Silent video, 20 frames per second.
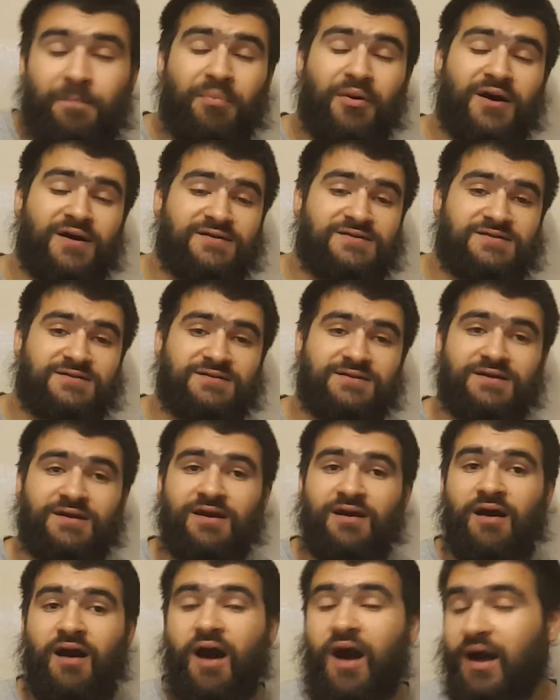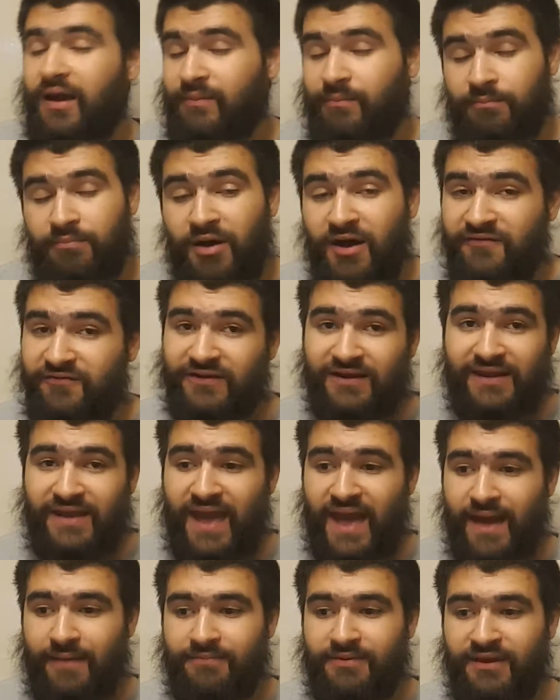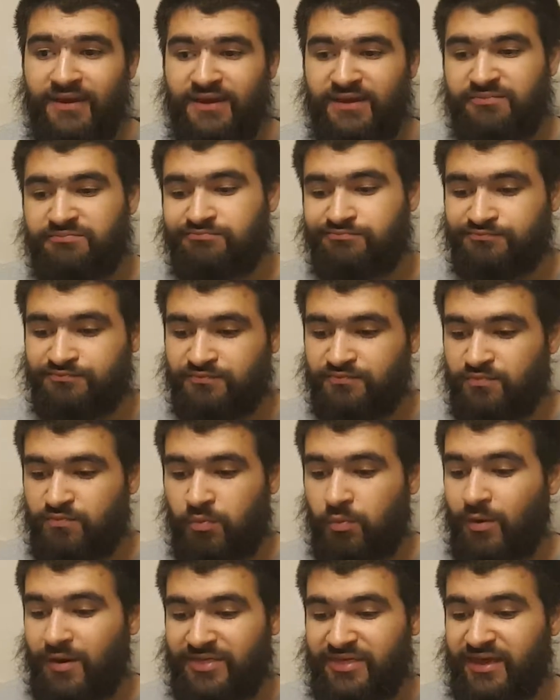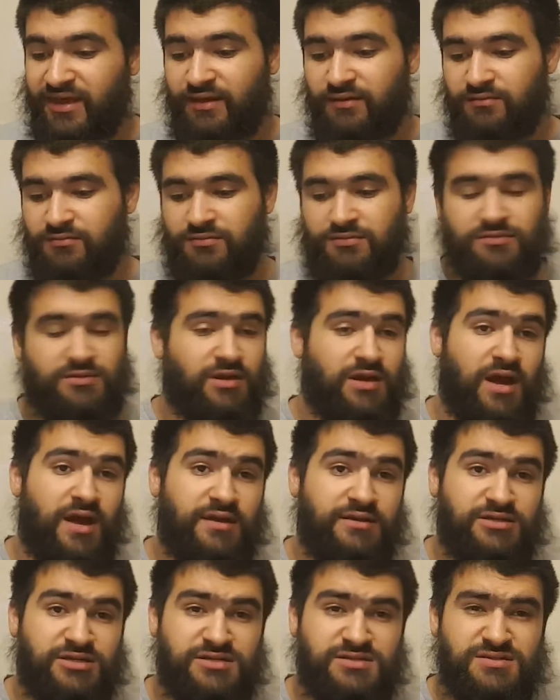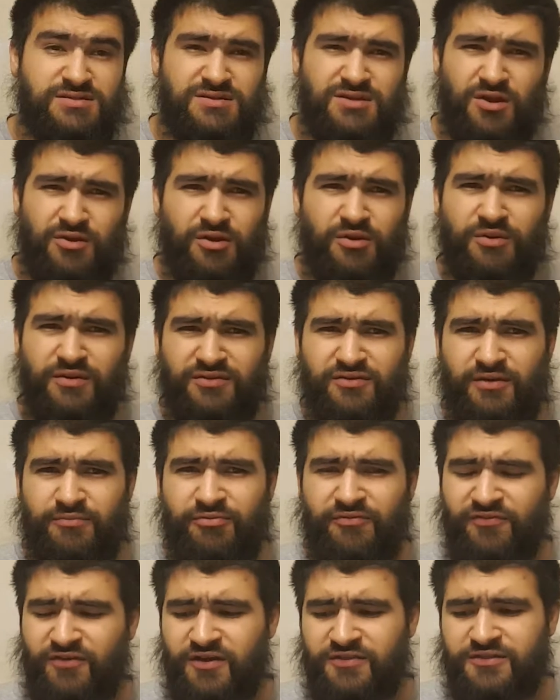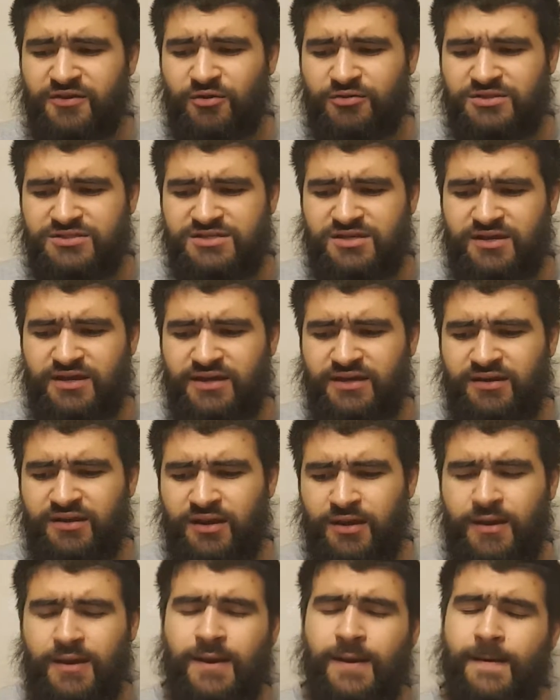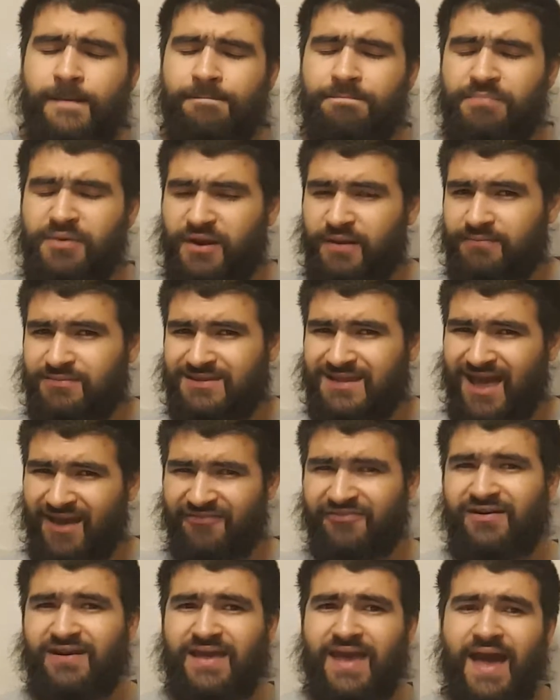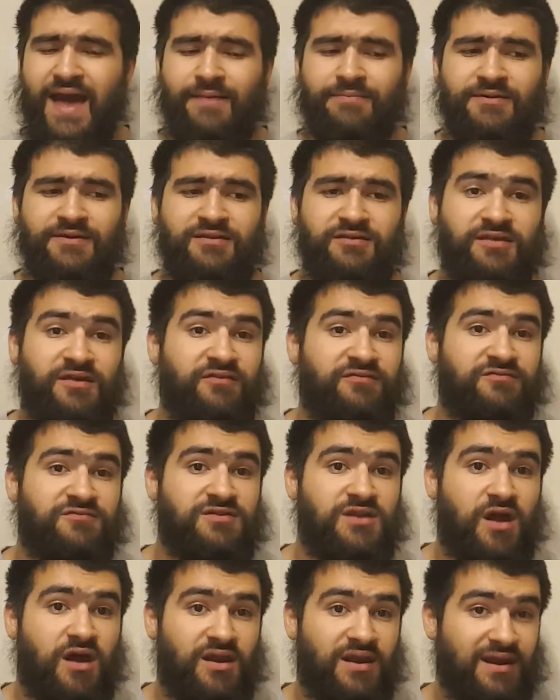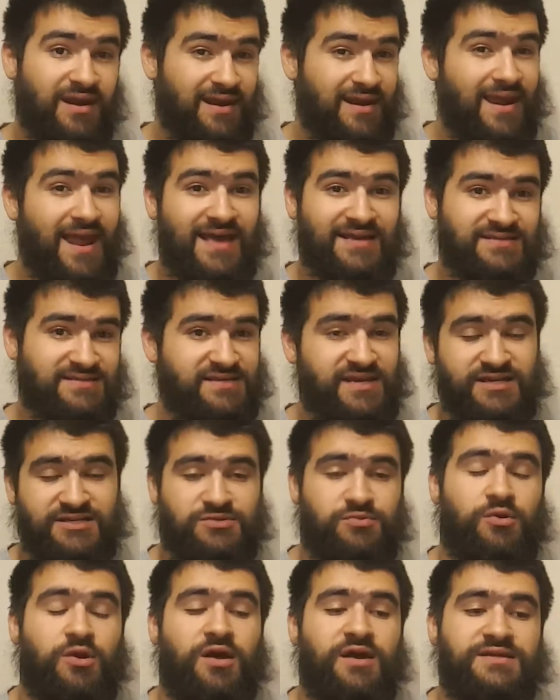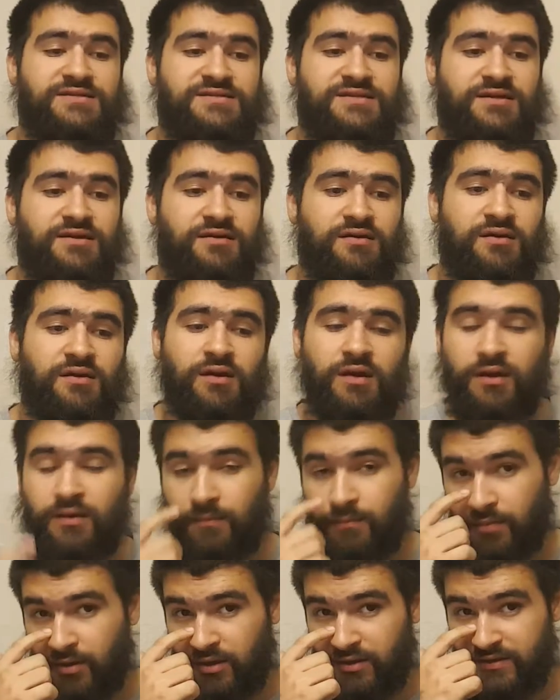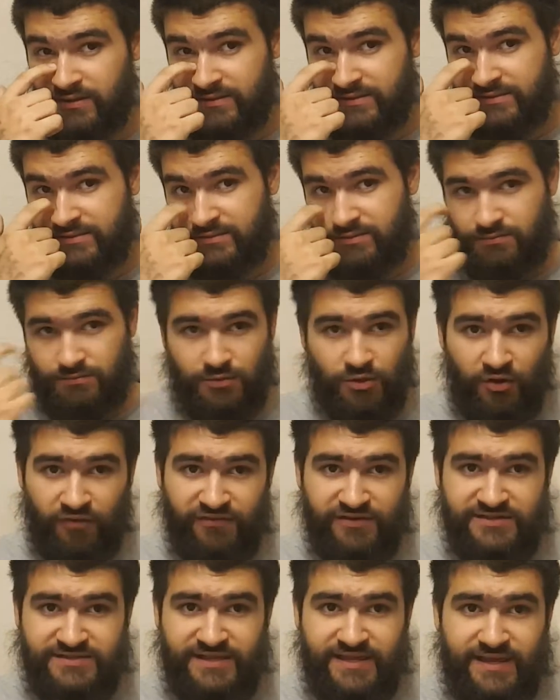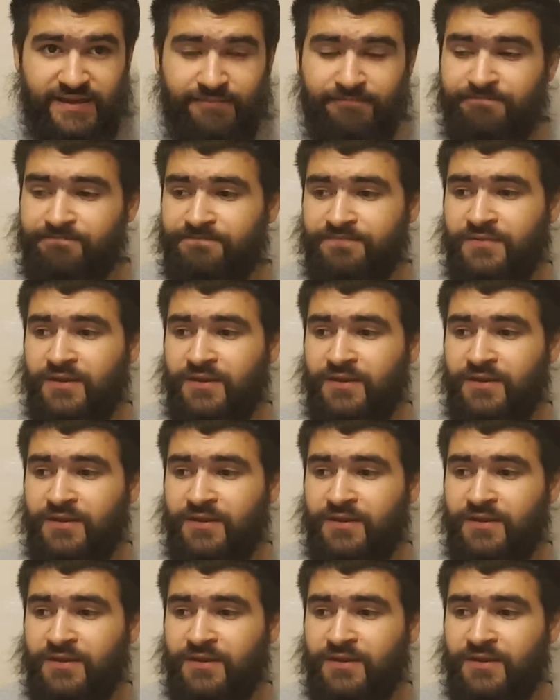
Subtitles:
but I'm perfectly happy with it. I just don't know whether I preferred the old design, but I'm definitely happy that they've less sexualized it, because obviously